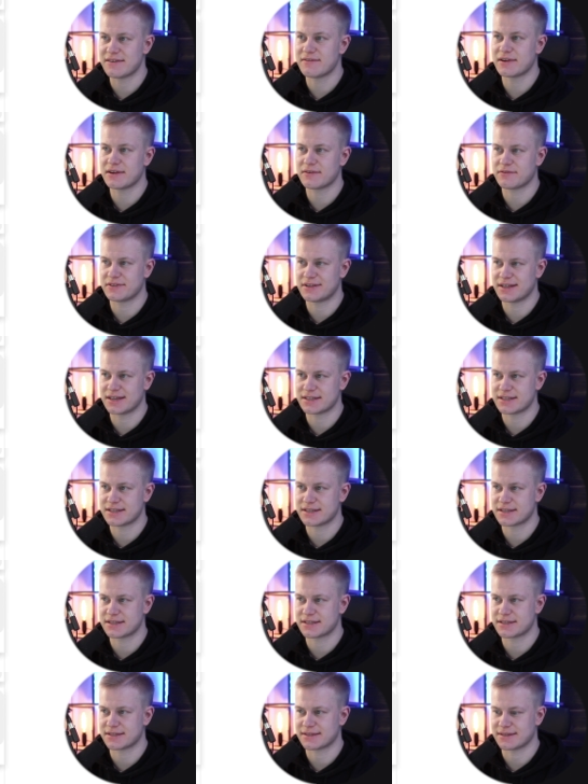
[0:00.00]
even if this
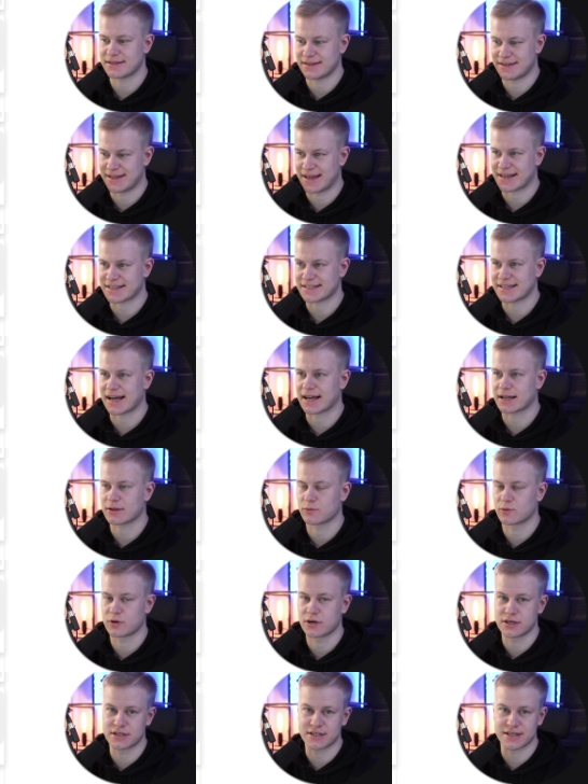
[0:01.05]
is the exact
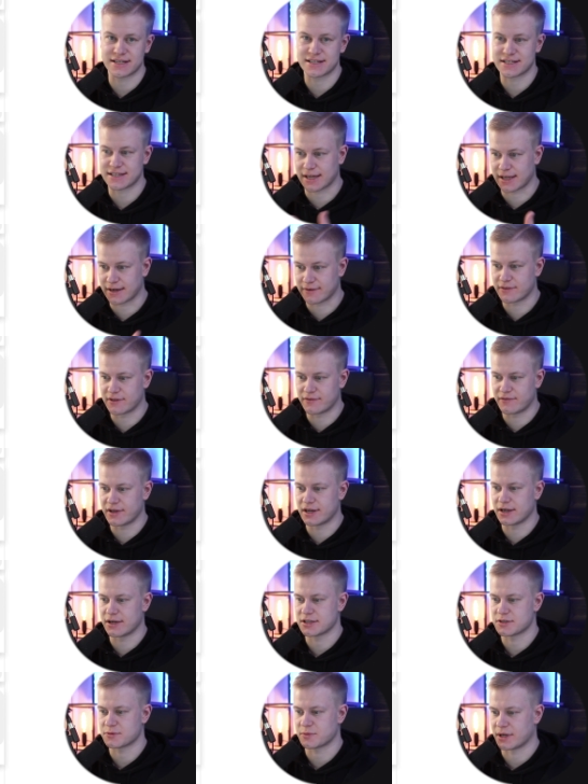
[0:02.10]
words inside of the
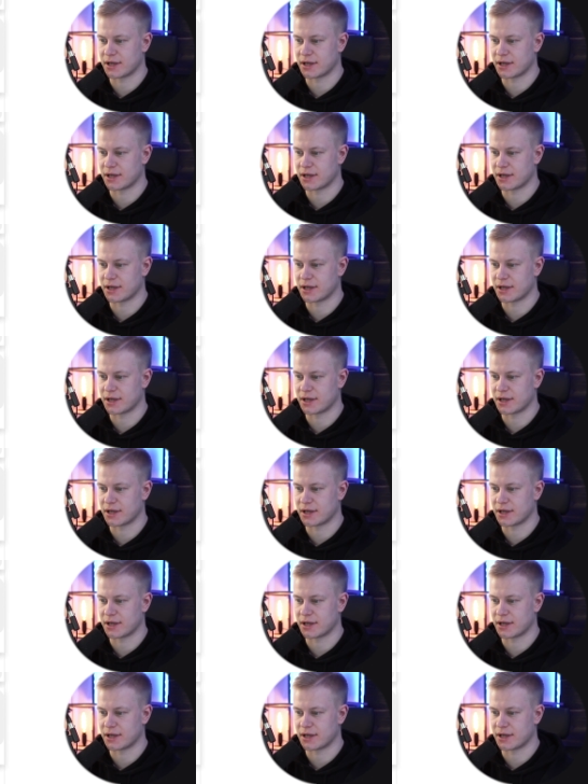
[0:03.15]
video as